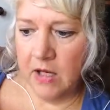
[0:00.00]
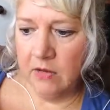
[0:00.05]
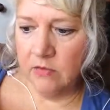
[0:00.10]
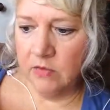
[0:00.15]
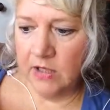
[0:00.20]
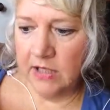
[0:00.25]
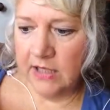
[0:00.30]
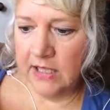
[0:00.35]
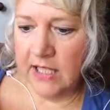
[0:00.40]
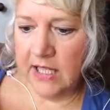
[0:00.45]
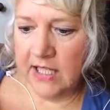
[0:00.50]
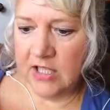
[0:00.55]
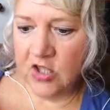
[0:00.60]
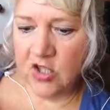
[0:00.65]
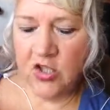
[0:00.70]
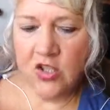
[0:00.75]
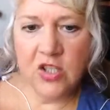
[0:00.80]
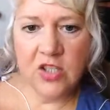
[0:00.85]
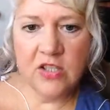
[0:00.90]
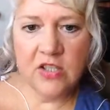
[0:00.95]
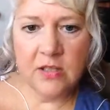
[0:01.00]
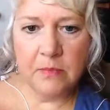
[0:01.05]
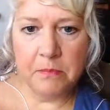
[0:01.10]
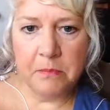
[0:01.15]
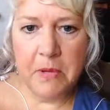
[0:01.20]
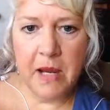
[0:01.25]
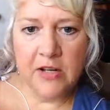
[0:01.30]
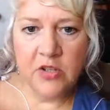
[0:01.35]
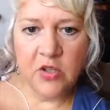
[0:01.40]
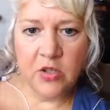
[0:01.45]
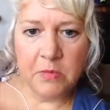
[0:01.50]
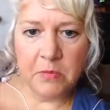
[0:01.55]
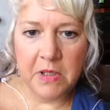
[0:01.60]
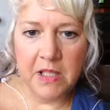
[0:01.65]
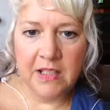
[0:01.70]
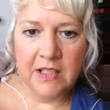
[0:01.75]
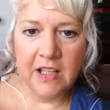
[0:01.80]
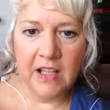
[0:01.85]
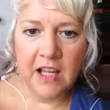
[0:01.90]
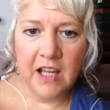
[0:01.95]
And really it's just a
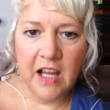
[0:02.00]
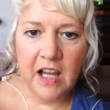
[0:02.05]
measurement